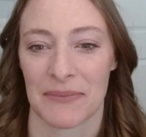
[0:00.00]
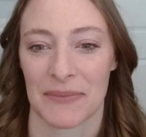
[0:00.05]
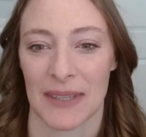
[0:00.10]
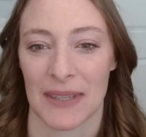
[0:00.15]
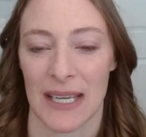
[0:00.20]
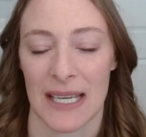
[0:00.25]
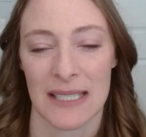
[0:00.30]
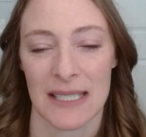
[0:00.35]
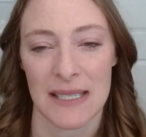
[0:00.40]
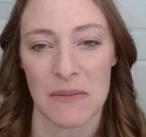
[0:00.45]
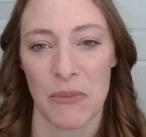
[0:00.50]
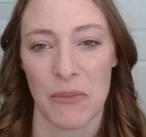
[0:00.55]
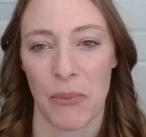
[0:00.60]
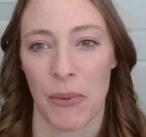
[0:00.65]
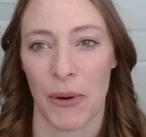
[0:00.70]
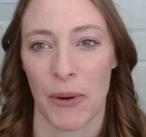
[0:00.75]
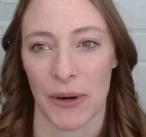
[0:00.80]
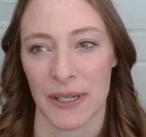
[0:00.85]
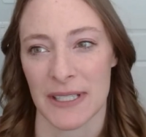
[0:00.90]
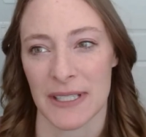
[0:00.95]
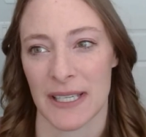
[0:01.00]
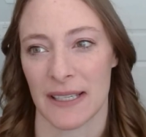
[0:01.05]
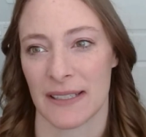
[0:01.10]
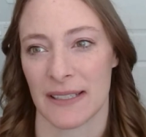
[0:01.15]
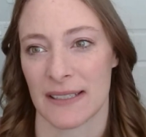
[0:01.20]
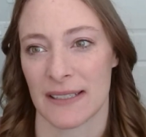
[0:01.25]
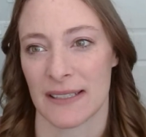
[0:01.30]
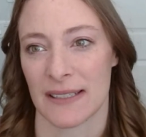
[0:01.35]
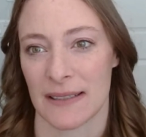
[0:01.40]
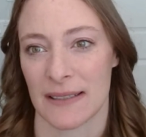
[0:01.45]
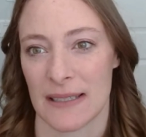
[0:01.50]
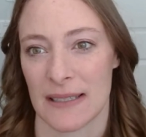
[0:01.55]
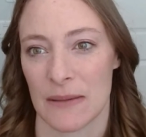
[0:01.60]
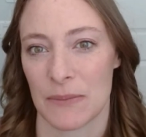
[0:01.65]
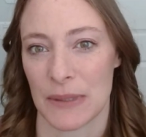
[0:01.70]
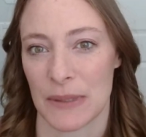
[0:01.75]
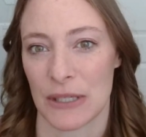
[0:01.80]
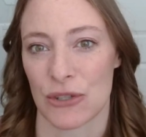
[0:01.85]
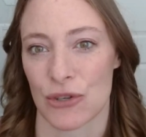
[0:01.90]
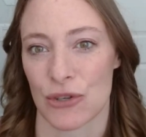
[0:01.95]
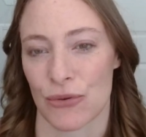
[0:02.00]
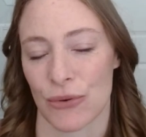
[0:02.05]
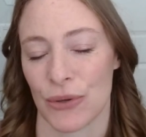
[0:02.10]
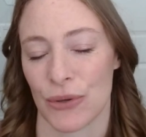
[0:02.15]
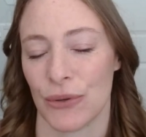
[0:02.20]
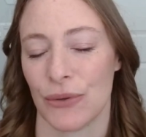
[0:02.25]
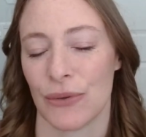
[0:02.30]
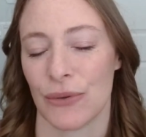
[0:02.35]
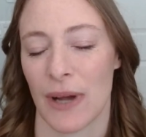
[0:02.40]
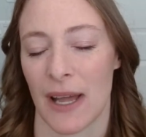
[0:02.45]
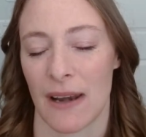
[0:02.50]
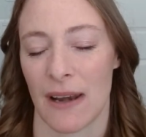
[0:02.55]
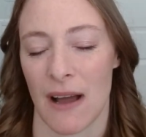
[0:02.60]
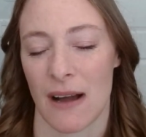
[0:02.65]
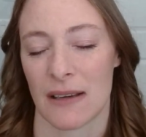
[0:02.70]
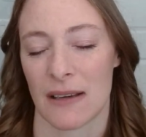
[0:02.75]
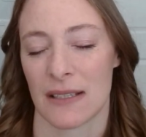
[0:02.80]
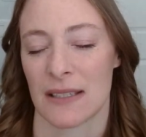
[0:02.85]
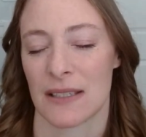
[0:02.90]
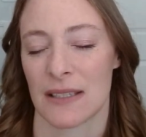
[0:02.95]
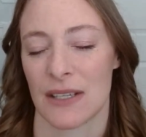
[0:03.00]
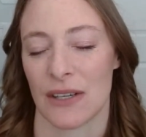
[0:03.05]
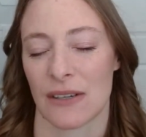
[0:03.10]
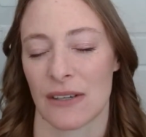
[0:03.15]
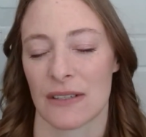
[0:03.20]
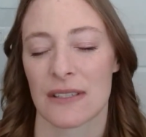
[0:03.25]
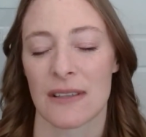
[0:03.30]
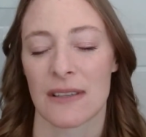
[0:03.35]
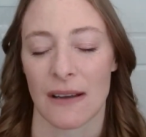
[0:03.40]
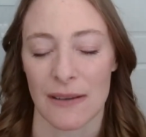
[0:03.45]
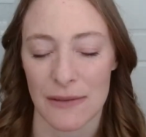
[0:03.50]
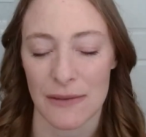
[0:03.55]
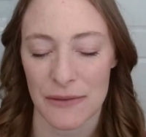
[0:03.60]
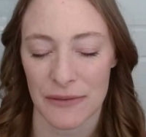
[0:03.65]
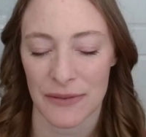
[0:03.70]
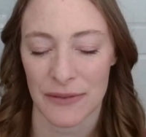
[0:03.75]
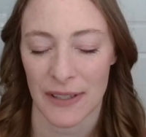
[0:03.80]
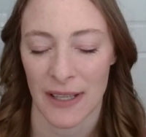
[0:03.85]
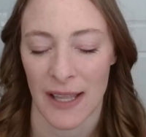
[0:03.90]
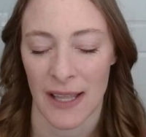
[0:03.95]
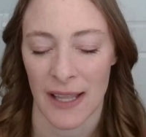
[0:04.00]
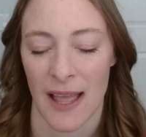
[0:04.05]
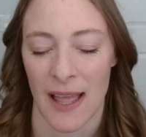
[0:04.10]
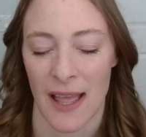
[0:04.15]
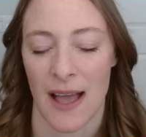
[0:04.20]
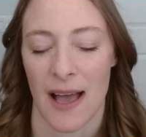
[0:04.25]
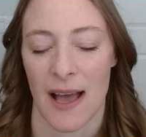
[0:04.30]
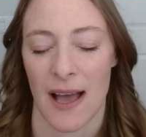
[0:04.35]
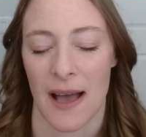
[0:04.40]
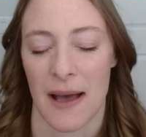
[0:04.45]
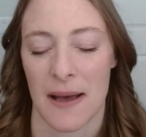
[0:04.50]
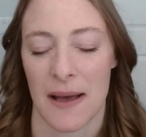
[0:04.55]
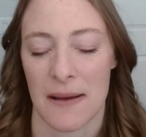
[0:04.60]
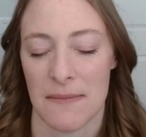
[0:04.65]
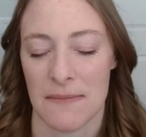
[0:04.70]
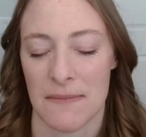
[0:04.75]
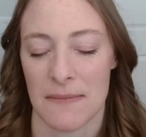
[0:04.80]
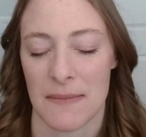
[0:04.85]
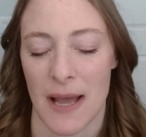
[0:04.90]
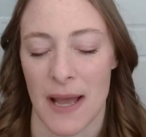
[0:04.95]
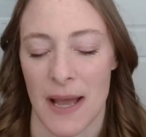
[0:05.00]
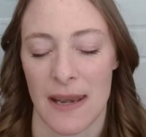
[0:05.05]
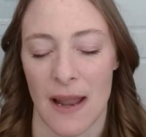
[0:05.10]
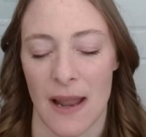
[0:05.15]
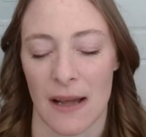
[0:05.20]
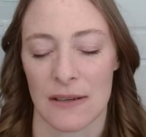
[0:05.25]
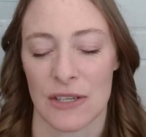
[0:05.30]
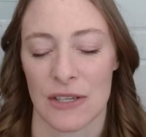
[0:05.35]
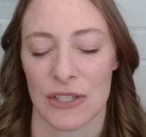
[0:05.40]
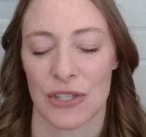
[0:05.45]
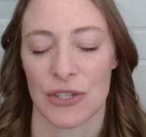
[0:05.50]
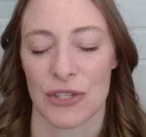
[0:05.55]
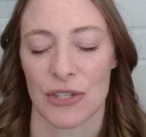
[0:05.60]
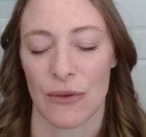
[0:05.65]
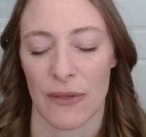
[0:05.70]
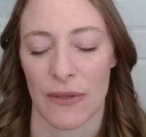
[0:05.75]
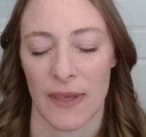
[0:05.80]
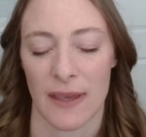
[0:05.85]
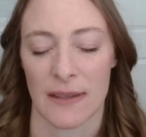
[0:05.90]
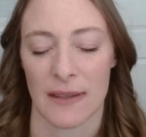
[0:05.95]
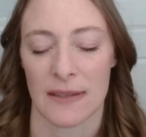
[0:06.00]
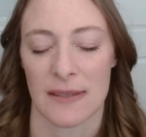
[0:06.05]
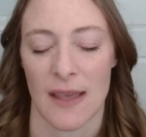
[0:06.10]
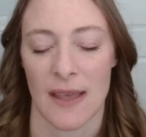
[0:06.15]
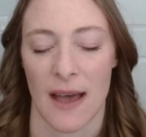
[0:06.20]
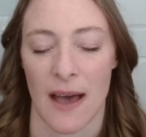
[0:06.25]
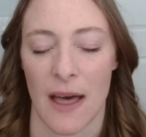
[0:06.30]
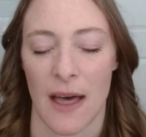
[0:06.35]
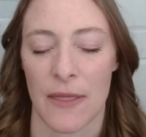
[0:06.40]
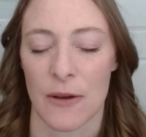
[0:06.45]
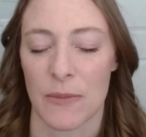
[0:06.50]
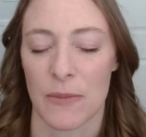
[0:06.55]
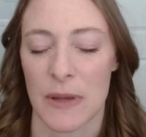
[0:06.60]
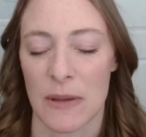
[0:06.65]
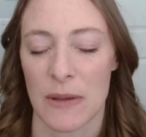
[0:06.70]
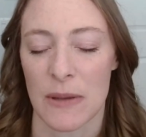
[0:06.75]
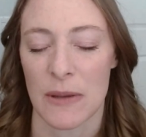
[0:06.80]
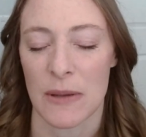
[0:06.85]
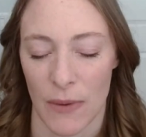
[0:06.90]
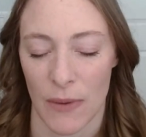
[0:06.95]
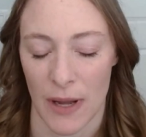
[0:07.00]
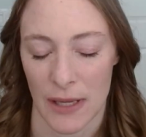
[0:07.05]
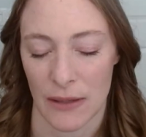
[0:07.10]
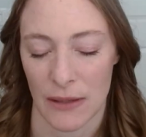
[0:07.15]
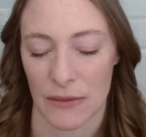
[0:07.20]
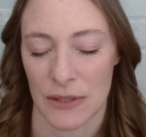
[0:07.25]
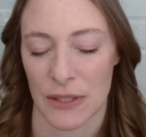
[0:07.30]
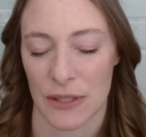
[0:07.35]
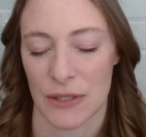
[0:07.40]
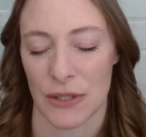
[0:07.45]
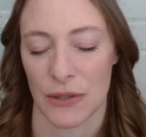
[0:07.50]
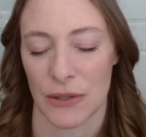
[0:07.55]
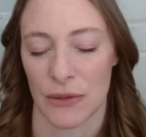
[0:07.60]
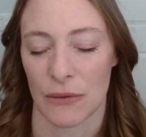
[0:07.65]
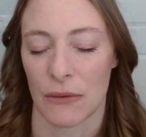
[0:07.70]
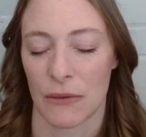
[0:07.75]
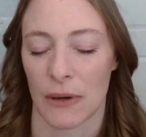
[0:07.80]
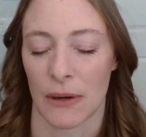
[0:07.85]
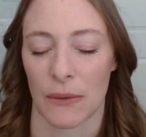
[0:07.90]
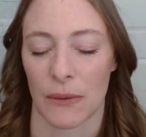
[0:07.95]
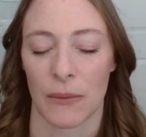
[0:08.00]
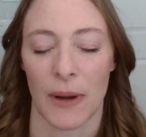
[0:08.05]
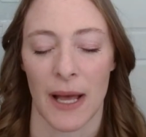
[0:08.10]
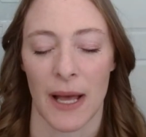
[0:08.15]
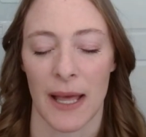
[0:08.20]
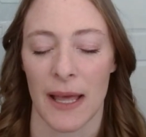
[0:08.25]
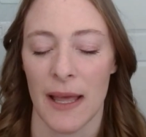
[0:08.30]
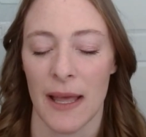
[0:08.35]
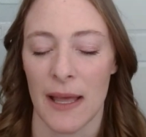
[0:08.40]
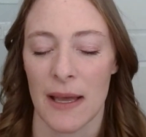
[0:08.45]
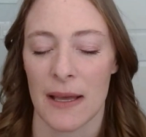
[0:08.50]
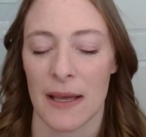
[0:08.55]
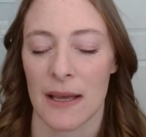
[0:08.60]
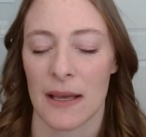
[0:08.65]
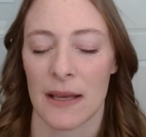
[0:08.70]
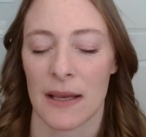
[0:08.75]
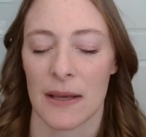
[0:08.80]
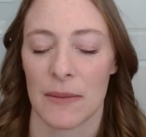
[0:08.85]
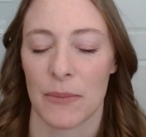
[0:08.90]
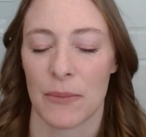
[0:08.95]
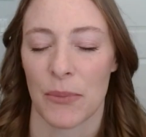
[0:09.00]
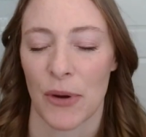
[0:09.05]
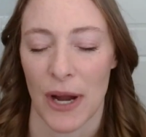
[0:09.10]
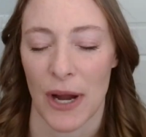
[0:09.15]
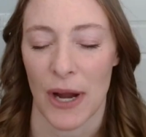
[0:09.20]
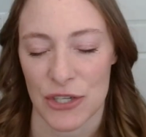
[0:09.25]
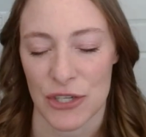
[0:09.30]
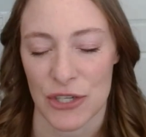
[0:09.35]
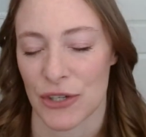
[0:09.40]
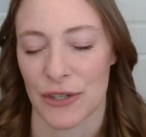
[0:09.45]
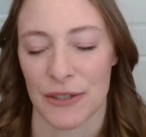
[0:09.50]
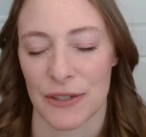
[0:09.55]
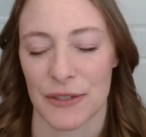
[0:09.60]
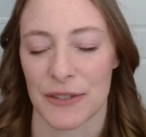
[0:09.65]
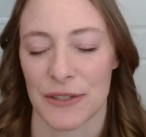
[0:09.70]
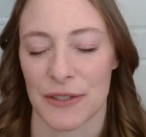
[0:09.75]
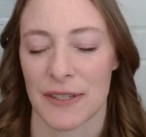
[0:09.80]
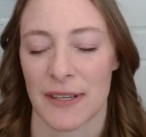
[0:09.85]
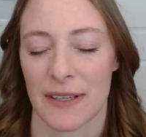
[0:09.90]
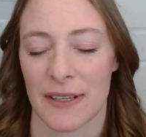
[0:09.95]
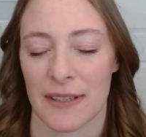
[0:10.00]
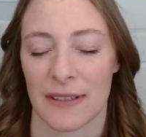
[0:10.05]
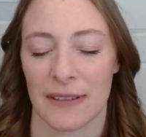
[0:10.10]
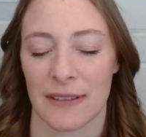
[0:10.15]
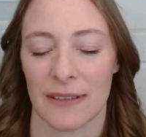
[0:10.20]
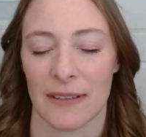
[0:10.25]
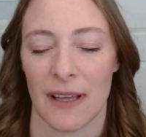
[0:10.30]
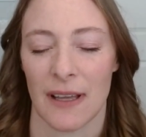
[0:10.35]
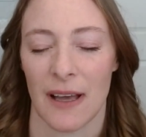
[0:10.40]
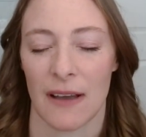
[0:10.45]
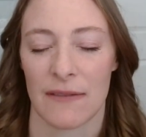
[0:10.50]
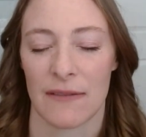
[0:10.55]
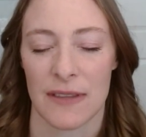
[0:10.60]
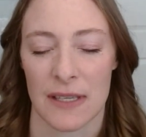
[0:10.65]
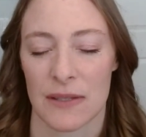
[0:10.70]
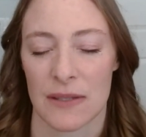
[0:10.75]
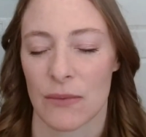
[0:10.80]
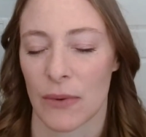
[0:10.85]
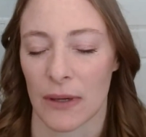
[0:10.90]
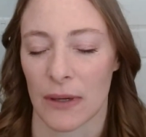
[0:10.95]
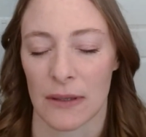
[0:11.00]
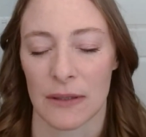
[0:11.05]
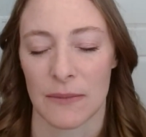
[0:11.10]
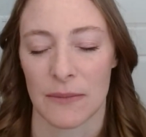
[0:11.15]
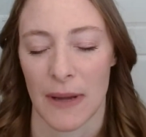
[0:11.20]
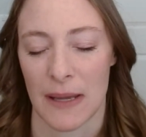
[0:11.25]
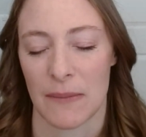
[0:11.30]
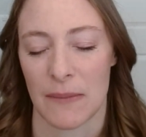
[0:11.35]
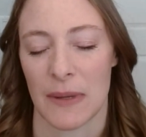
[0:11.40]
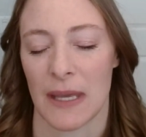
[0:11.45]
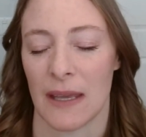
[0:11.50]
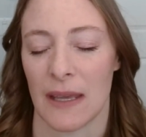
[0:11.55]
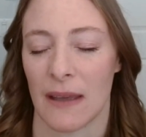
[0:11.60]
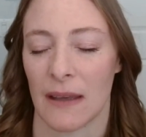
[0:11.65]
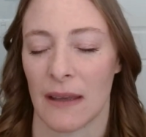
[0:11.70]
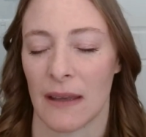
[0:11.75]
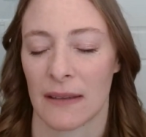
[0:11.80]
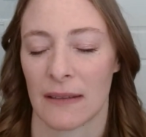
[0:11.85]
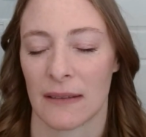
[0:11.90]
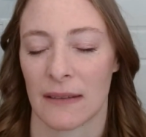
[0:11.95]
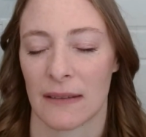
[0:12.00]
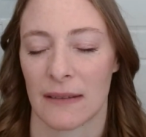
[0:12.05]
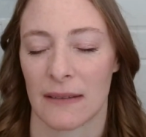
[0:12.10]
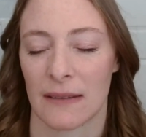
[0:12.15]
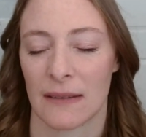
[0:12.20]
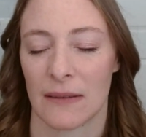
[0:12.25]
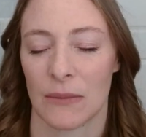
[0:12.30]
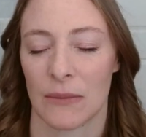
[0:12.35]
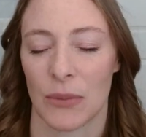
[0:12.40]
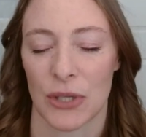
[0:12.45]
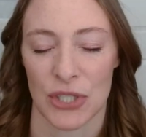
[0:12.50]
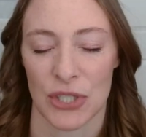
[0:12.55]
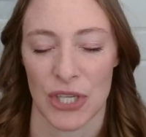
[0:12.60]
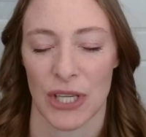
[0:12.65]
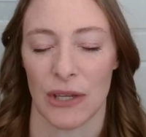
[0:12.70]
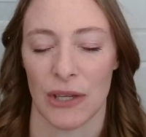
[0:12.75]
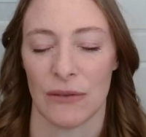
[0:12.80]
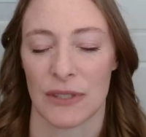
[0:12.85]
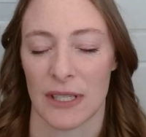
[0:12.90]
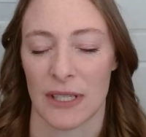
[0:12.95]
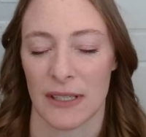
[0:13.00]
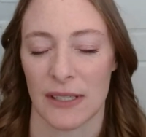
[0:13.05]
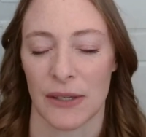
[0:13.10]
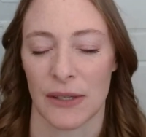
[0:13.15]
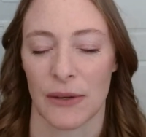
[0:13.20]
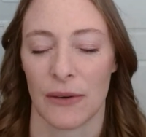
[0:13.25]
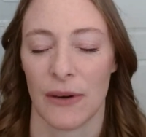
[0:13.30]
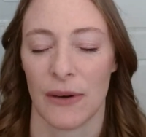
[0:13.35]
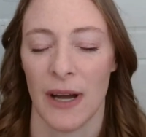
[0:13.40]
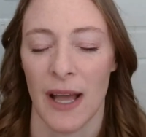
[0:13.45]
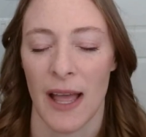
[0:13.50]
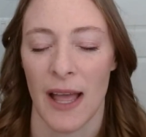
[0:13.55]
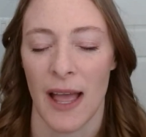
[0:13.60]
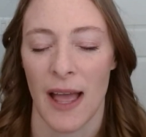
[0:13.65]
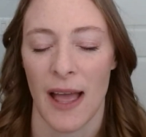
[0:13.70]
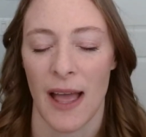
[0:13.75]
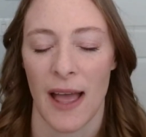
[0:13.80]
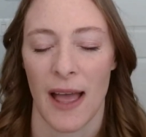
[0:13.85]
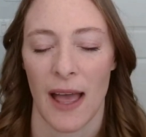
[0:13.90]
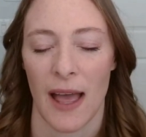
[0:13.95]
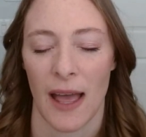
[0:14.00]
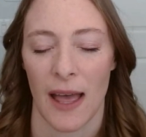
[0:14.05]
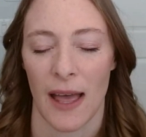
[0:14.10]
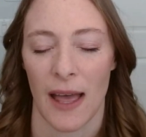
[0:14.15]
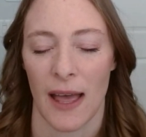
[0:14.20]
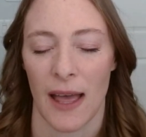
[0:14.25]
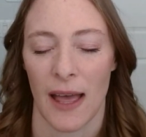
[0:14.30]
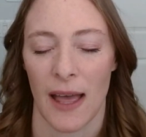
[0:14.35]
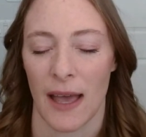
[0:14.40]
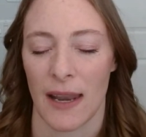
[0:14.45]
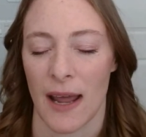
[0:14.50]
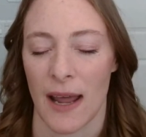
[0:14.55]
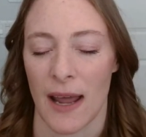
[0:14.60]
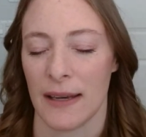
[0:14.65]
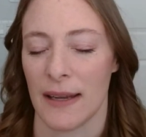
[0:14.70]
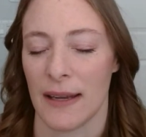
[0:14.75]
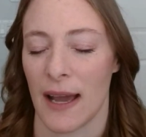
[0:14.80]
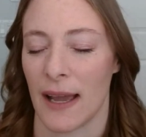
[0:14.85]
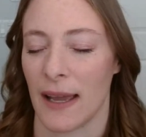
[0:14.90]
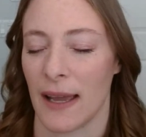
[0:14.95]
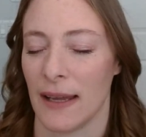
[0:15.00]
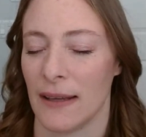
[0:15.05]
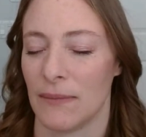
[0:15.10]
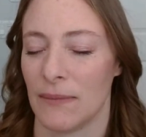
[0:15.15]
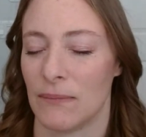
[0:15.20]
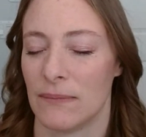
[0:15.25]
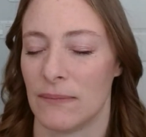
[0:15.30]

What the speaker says: It's important to be true and honest to yourself, and not just do things that other people want you to do or what pressures of this world might be pushing you to do. And I